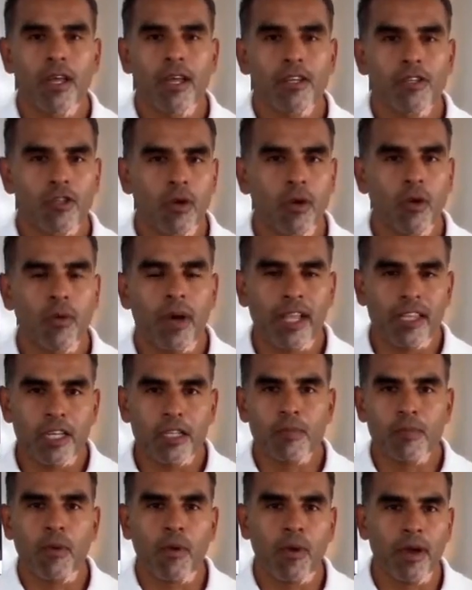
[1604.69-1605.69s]
So at
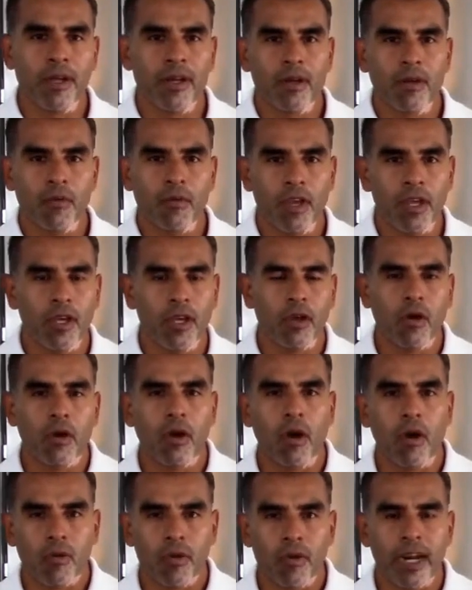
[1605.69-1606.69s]
this point, we
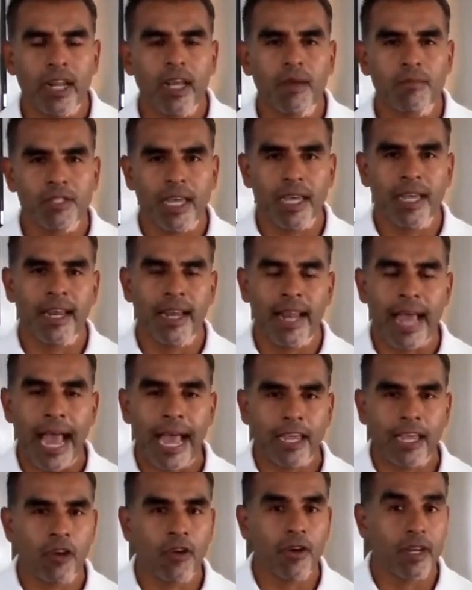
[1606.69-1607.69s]
already obtained an
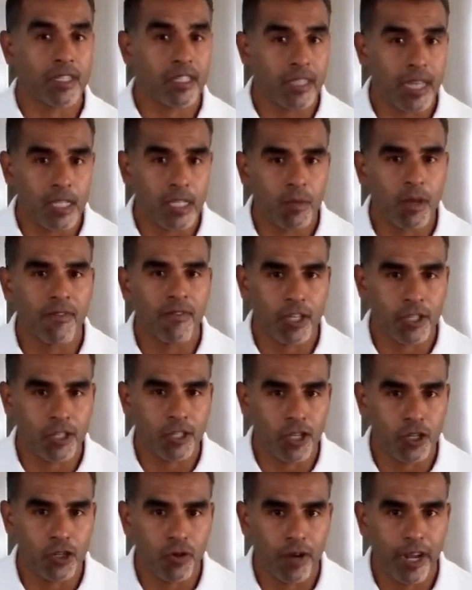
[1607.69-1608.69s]
accurate assessment of the
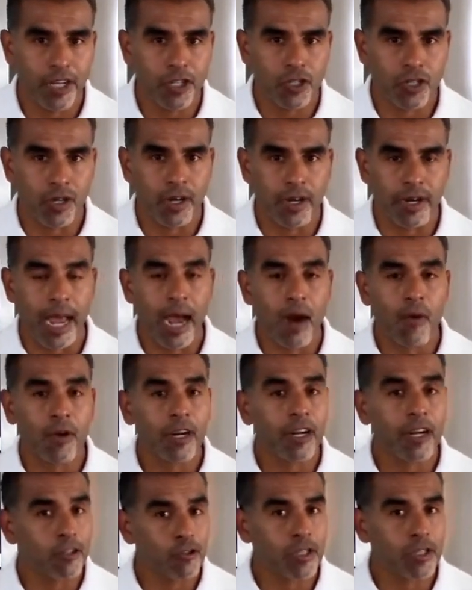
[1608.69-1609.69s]
situation. Now we're
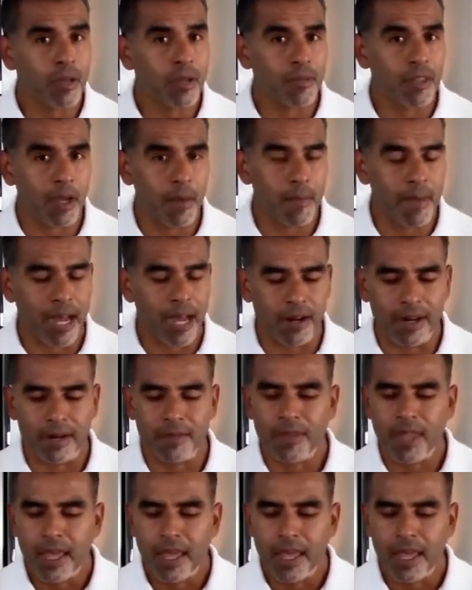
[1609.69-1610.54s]
going to do something about it.